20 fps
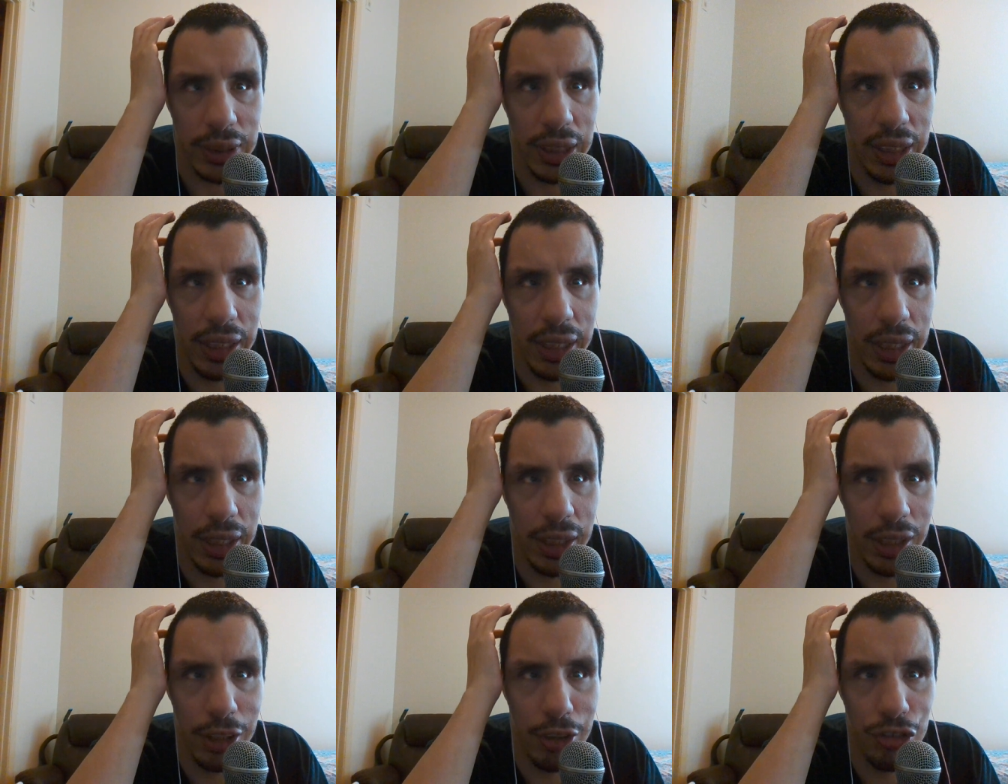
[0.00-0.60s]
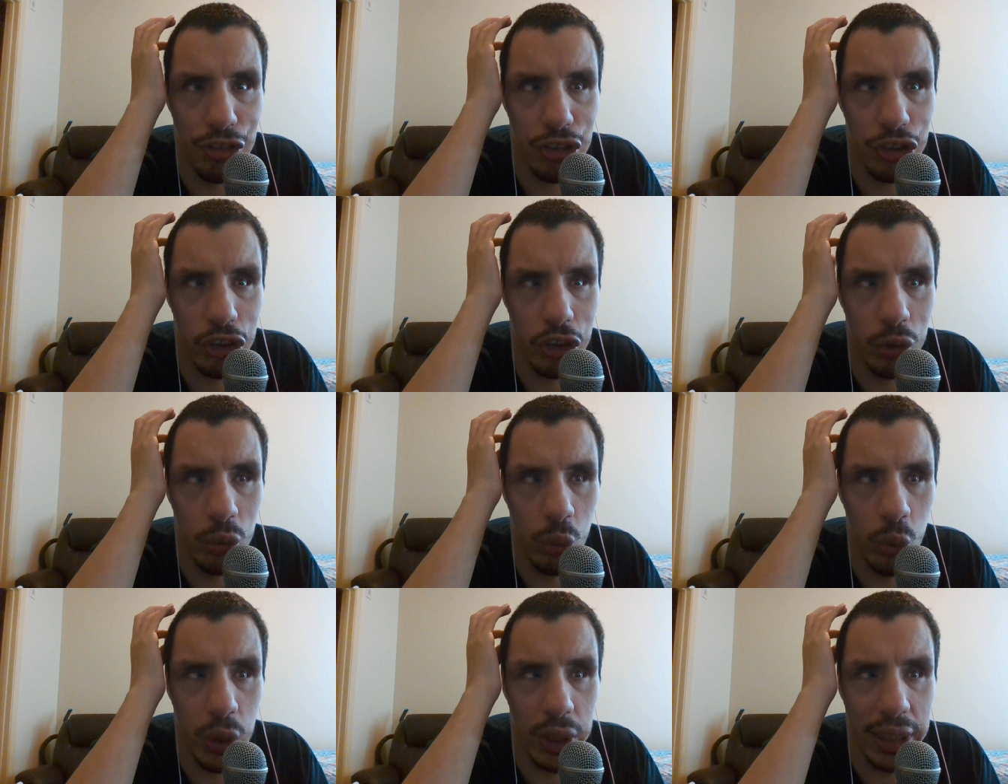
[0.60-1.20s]
and
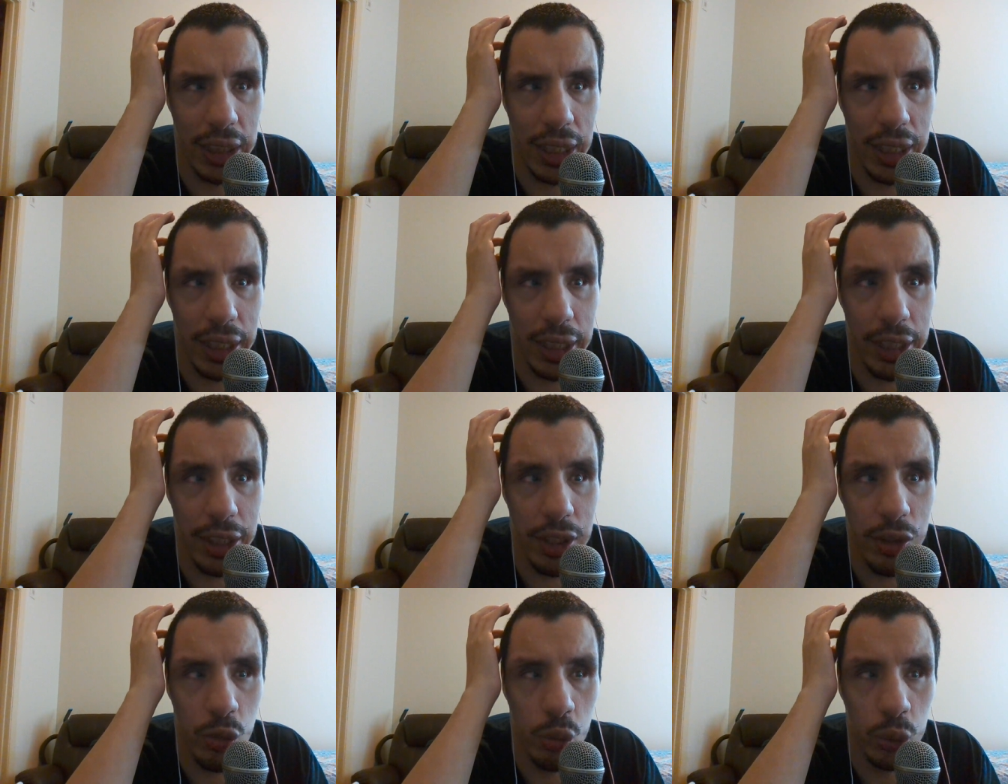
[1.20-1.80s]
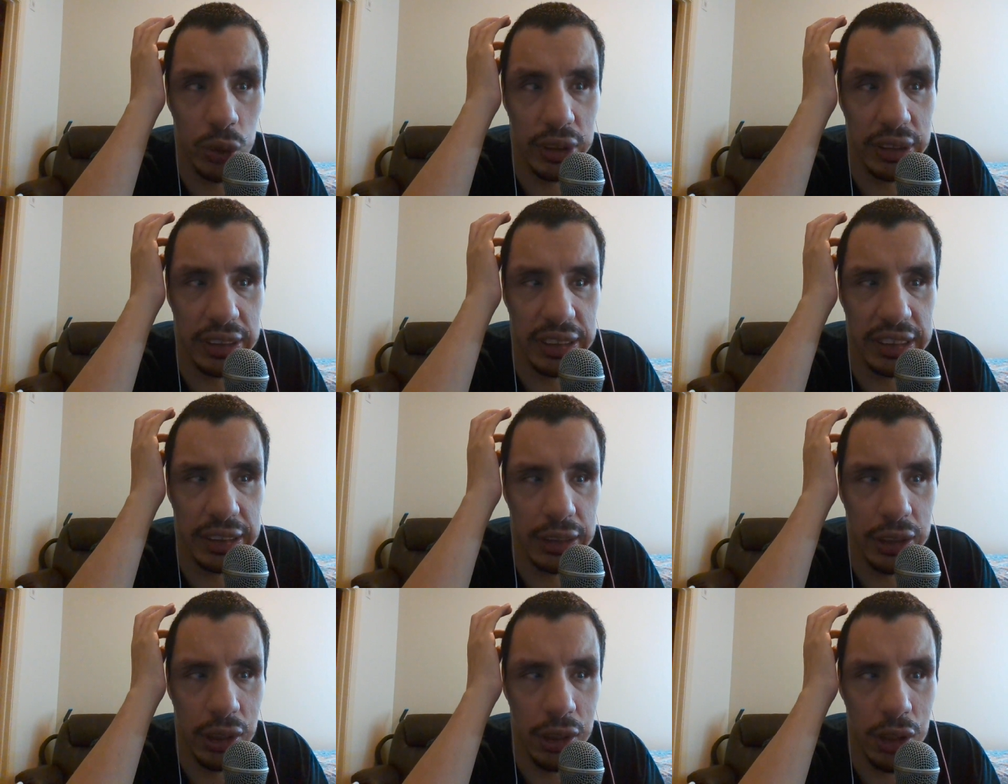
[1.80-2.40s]
when I
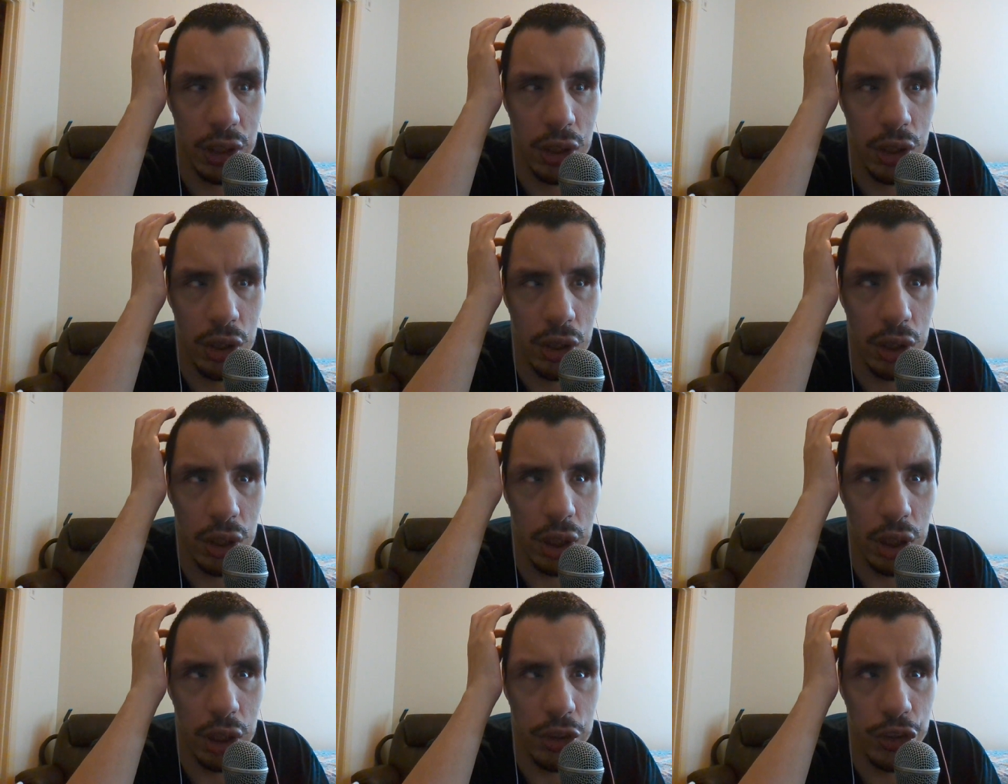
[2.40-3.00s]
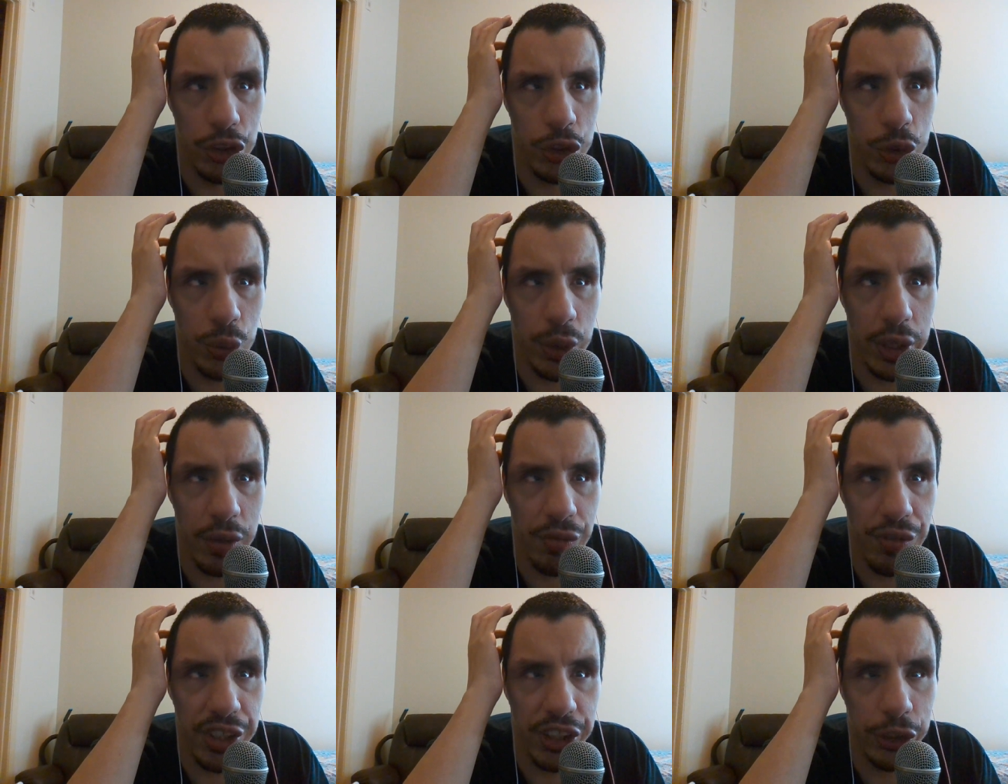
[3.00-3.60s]
was
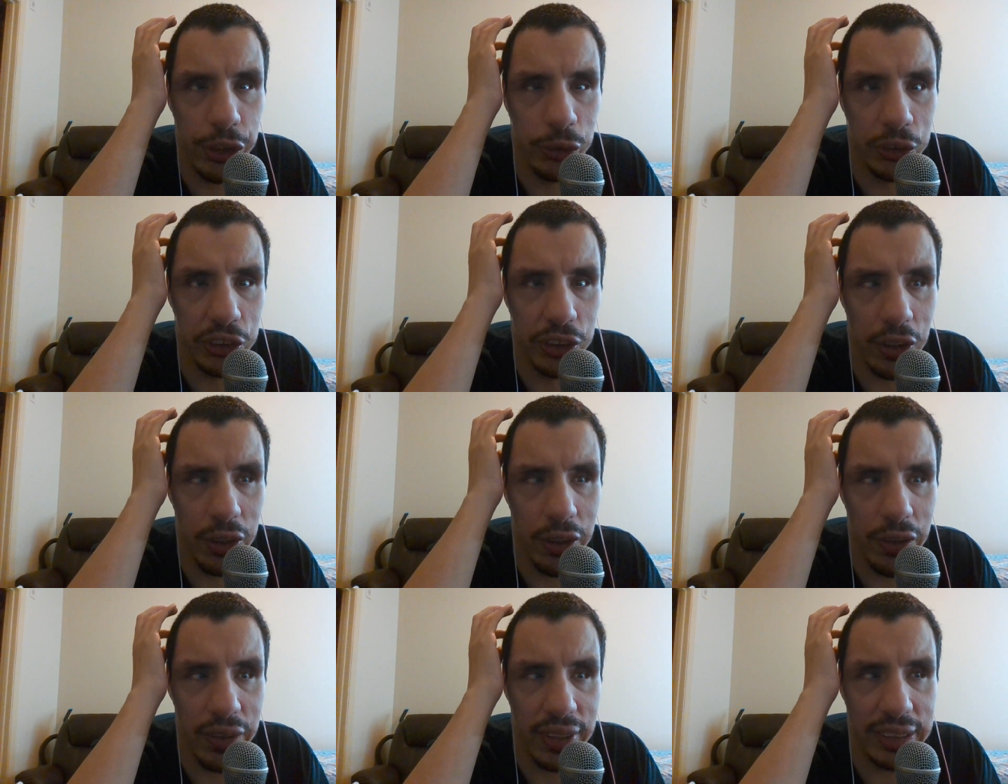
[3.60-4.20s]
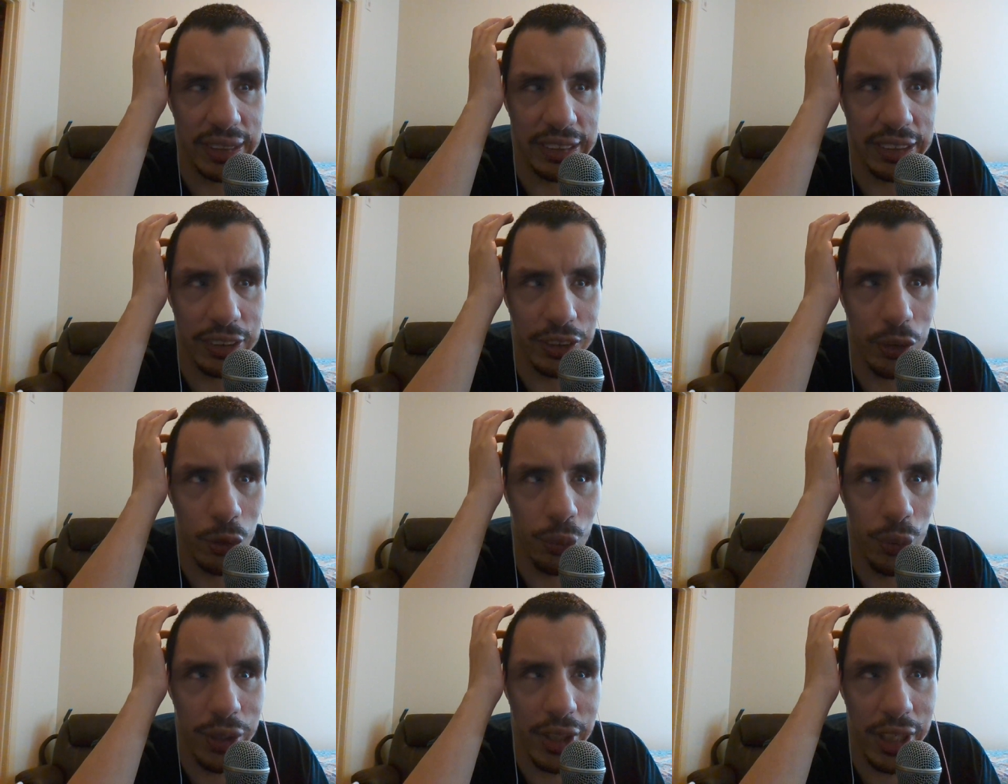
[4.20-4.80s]
doing videos on this,
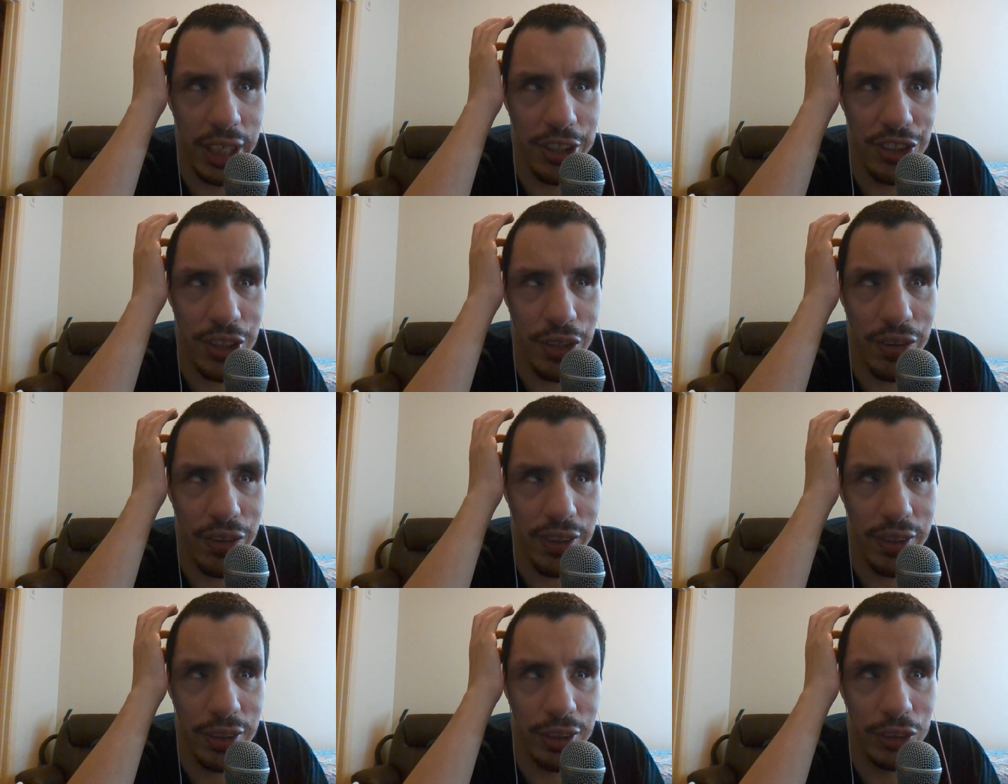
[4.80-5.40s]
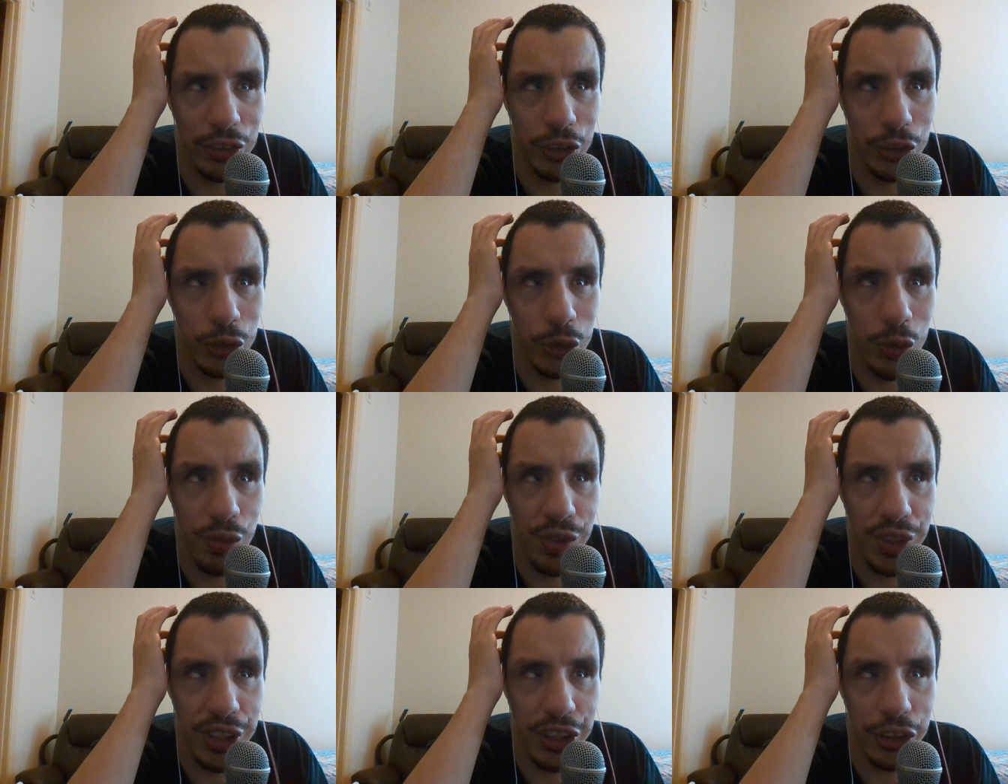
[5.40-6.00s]
or when I did the 2
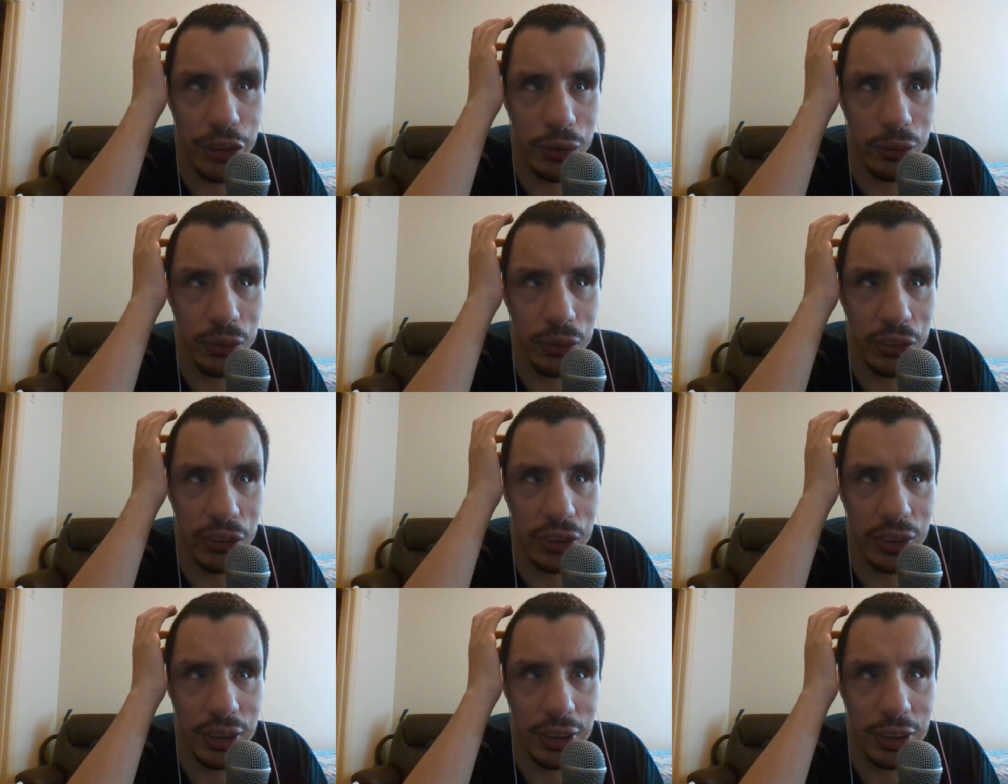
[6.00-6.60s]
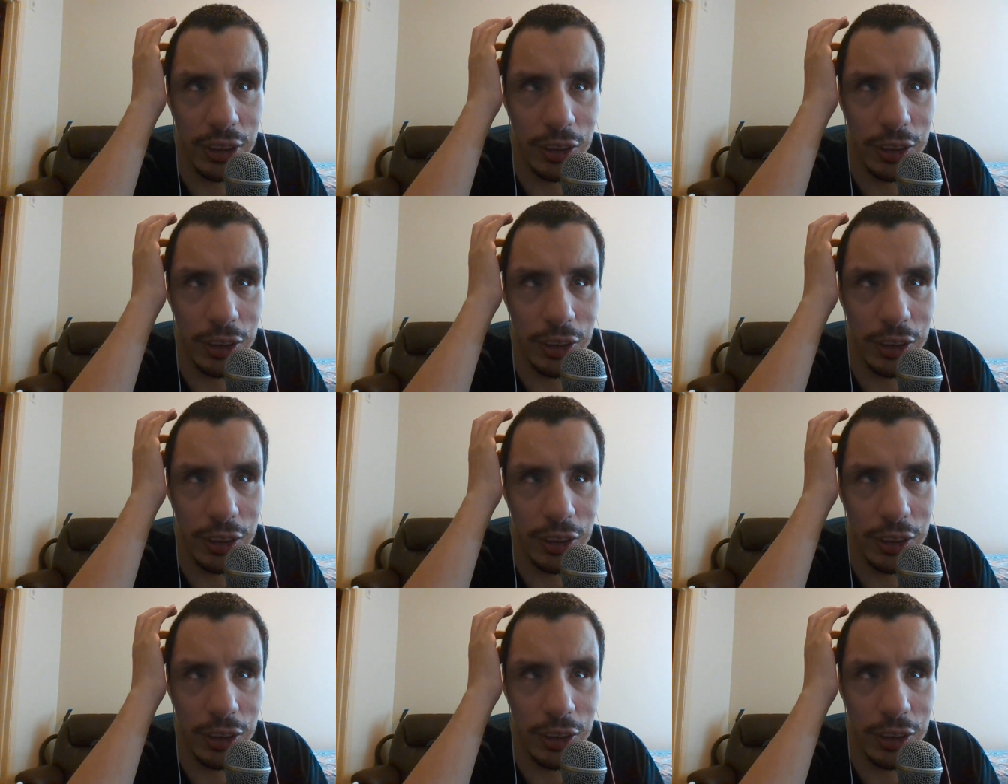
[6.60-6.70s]
videos,